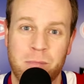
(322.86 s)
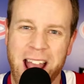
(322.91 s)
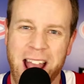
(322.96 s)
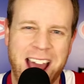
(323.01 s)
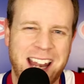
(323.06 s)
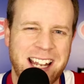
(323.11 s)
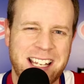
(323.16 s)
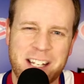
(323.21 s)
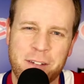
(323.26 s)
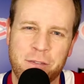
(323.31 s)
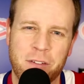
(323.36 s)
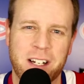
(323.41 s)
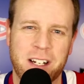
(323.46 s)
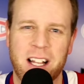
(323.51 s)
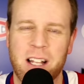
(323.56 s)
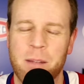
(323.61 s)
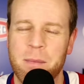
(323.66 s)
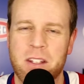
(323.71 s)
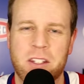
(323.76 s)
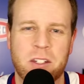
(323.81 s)
adding different
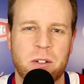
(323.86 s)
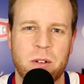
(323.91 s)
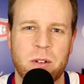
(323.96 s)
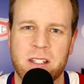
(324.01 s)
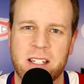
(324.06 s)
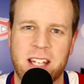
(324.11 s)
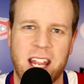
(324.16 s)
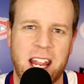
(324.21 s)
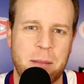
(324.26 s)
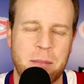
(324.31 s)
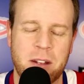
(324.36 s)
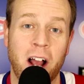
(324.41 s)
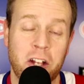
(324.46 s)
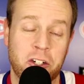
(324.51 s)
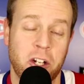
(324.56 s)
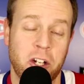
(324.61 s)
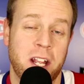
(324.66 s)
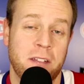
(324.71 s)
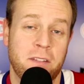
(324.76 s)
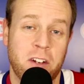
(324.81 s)
elements to his game. I
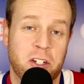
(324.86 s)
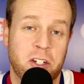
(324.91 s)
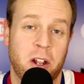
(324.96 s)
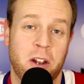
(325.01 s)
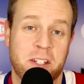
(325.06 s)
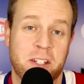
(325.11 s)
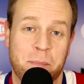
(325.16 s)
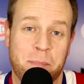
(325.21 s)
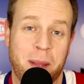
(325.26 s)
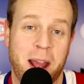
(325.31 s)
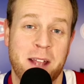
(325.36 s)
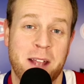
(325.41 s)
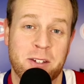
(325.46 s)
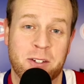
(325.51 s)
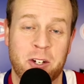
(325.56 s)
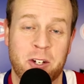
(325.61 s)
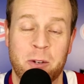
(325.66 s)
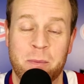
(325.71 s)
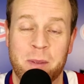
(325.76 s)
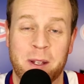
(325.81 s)
should give a shout out to Pez
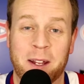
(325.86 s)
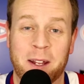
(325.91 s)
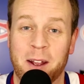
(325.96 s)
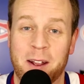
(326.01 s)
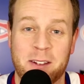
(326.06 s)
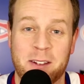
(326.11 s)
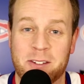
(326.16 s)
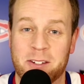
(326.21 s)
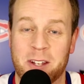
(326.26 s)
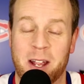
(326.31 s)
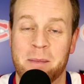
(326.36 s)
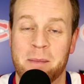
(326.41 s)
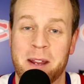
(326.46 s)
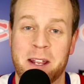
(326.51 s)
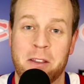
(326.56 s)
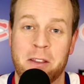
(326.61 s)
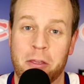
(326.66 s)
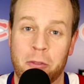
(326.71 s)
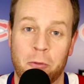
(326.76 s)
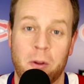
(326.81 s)
too, because
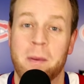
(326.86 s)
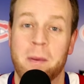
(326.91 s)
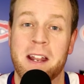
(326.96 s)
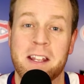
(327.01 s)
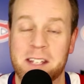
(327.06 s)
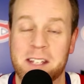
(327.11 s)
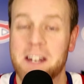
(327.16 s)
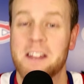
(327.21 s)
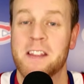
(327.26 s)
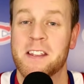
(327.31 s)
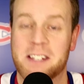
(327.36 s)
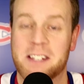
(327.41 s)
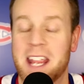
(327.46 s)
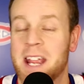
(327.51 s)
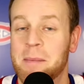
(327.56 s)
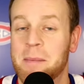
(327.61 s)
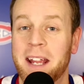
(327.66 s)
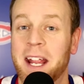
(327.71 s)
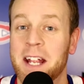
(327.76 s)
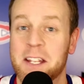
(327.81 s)
3 minutes into this
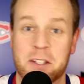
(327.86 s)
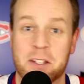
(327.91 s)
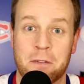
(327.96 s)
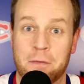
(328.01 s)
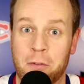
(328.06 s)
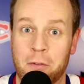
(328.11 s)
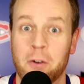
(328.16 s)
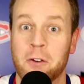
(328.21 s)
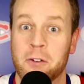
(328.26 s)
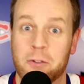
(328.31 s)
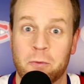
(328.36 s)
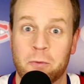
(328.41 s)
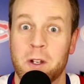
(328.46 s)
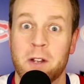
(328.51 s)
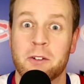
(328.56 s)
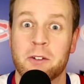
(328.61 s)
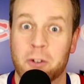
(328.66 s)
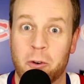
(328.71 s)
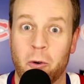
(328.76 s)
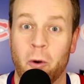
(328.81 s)
game, he gets the first
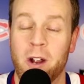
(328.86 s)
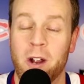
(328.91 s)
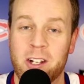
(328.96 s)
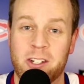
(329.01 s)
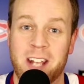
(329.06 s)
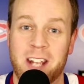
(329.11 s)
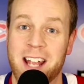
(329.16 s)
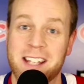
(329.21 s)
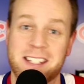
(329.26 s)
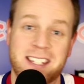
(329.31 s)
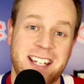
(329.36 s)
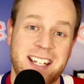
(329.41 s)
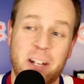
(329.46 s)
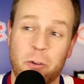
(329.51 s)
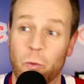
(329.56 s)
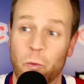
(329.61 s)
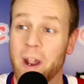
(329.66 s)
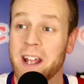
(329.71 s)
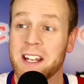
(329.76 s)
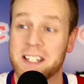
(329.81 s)
real scoring chance and he
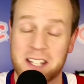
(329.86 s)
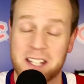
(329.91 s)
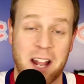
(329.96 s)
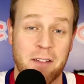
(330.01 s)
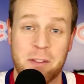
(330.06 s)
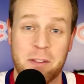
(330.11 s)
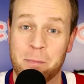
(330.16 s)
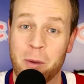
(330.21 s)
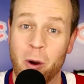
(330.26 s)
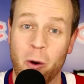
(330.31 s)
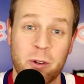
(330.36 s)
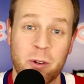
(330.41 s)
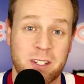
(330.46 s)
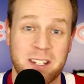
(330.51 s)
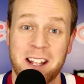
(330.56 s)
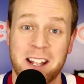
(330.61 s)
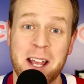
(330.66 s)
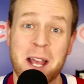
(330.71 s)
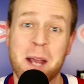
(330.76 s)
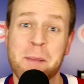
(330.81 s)
rings it off the post.
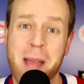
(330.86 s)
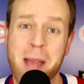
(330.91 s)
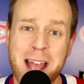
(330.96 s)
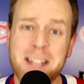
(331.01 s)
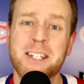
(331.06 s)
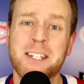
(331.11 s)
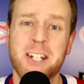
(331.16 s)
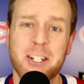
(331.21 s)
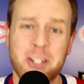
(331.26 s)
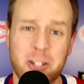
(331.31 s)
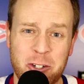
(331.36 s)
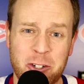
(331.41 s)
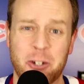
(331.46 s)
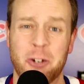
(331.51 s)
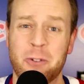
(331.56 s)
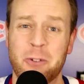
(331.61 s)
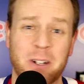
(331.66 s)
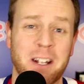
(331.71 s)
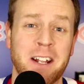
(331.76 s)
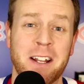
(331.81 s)
Pez can
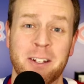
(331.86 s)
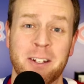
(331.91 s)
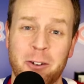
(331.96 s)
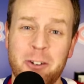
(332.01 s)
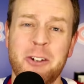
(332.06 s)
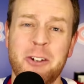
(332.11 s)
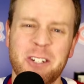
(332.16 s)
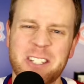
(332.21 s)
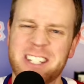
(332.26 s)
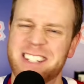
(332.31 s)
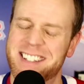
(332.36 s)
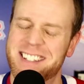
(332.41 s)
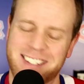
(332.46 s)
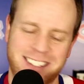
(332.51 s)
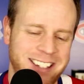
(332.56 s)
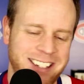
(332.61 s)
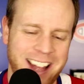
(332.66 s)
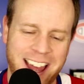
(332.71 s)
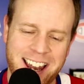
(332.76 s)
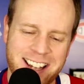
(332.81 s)
shoot, but you
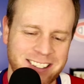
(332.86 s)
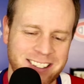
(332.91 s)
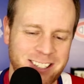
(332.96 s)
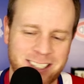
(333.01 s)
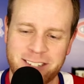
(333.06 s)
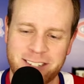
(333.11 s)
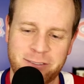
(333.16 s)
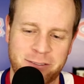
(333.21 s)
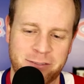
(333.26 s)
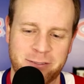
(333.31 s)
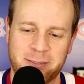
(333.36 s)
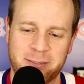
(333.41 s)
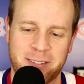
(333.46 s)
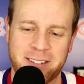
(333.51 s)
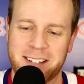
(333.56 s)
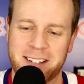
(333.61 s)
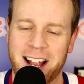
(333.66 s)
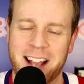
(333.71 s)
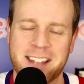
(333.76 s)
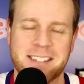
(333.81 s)
gotta love
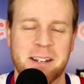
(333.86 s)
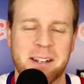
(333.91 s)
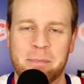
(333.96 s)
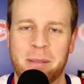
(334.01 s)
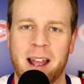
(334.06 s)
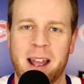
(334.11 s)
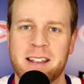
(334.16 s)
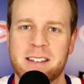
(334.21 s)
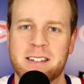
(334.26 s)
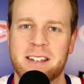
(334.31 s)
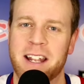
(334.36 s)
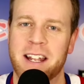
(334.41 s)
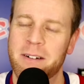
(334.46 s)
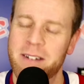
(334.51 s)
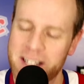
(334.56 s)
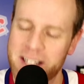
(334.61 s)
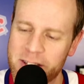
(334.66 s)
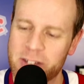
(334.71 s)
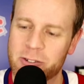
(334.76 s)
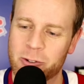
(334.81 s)
when guys like Pez, I know
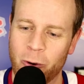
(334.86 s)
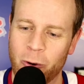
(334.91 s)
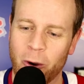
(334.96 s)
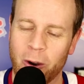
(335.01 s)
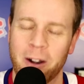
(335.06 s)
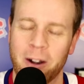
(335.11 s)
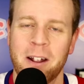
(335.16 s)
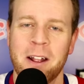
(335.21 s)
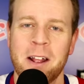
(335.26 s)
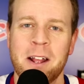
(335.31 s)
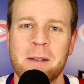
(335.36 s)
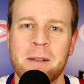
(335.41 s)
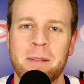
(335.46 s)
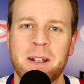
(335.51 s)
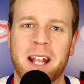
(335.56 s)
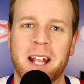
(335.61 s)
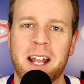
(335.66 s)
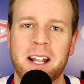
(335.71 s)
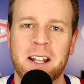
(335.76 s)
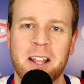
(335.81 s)
he didn't score, but
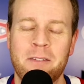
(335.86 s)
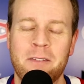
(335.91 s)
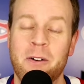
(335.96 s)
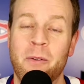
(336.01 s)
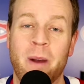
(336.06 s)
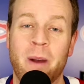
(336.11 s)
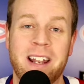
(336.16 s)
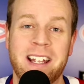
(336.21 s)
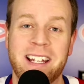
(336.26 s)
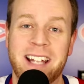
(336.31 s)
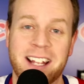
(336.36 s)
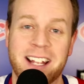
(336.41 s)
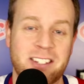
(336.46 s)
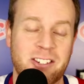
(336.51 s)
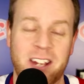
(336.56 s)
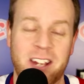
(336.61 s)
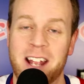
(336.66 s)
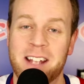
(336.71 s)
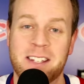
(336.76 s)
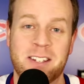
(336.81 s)
you gotta love it when he gets
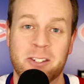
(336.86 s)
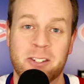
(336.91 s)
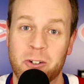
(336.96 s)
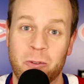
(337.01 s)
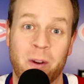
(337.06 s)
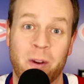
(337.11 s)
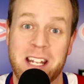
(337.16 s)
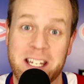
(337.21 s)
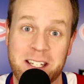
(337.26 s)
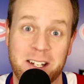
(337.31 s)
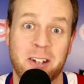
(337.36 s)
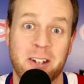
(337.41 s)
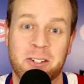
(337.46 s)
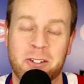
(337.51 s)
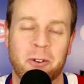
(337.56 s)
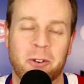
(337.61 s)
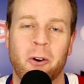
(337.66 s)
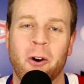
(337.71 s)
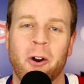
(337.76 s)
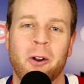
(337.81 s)
chances or when he does
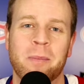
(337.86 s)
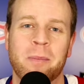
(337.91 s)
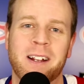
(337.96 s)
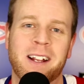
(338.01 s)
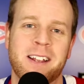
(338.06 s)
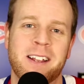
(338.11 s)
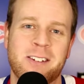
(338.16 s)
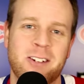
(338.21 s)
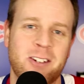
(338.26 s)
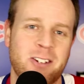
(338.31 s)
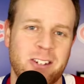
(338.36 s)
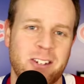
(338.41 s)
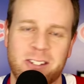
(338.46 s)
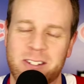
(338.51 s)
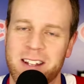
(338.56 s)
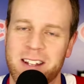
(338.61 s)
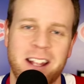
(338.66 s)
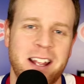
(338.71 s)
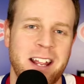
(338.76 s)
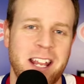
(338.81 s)
score, because he's
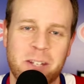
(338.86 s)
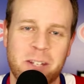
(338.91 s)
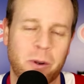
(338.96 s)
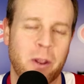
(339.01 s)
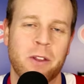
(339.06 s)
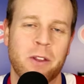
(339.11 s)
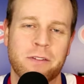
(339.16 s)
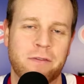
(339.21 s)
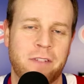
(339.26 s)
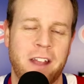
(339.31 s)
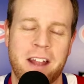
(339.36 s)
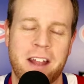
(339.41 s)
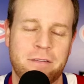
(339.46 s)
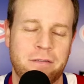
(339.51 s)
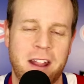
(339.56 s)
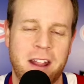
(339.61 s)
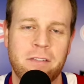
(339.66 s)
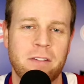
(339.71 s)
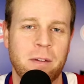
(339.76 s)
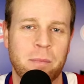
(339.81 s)
one of those fan
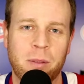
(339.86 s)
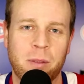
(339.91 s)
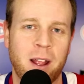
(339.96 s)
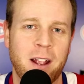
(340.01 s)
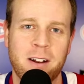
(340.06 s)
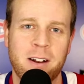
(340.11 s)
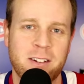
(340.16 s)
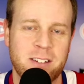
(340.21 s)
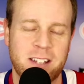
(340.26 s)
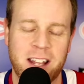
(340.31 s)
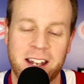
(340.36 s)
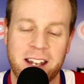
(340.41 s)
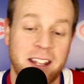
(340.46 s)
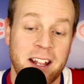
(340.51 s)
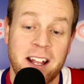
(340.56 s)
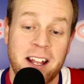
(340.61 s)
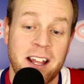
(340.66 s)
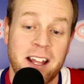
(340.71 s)
favorite players, and